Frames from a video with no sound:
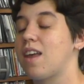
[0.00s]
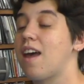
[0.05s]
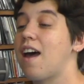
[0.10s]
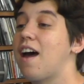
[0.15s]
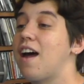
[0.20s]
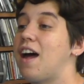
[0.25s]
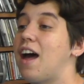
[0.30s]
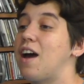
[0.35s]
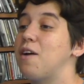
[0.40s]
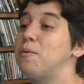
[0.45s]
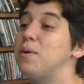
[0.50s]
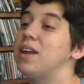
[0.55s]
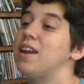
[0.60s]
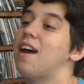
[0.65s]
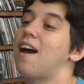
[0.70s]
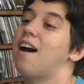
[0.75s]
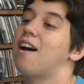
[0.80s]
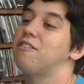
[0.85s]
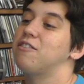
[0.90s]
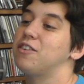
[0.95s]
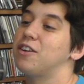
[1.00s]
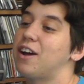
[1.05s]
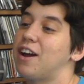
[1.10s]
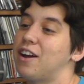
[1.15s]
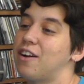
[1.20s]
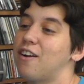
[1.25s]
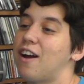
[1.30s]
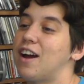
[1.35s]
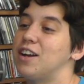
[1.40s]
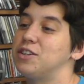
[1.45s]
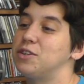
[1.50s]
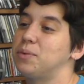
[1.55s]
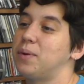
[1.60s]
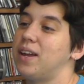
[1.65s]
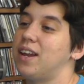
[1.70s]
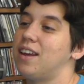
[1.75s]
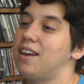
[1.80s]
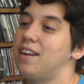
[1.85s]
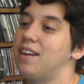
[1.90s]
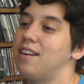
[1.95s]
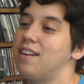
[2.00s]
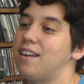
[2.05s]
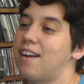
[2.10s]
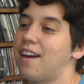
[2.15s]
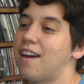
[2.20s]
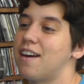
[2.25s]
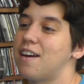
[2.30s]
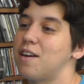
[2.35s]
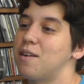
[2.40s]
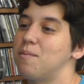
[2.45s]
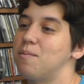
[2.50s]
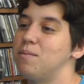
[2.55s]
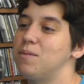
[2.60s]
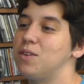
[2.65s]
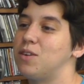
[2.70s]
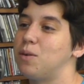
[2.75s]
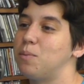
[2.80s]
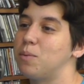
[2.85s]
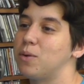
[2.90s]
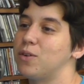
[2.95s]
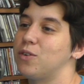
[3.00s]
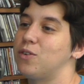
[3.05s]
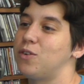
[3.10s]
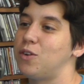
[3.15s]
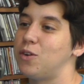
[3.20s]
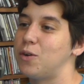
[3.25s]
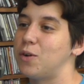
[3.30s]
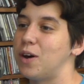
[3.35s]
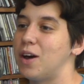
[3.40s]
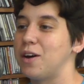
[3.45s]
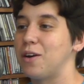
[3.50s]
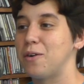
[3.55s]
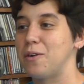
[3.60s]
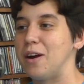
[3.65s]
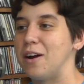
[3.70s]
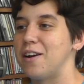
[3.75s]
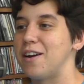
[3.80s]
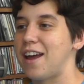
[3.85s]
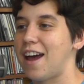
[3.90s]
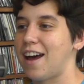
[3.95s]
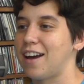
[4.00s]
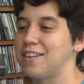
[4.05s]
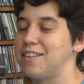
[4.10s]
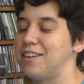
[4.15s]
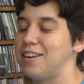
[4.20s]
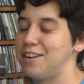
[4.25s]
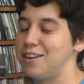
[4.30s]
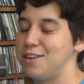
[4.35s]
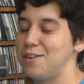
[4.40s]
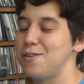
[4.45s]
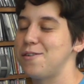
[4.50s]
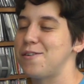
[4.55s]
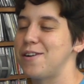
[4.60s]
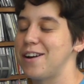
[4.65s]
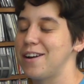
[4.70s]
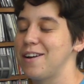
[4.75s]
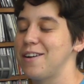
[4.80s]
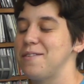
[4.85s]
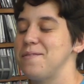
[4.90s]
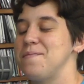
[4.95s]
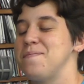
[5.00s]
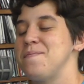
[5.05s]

I went after I graduated to pursue a career in acting in New York.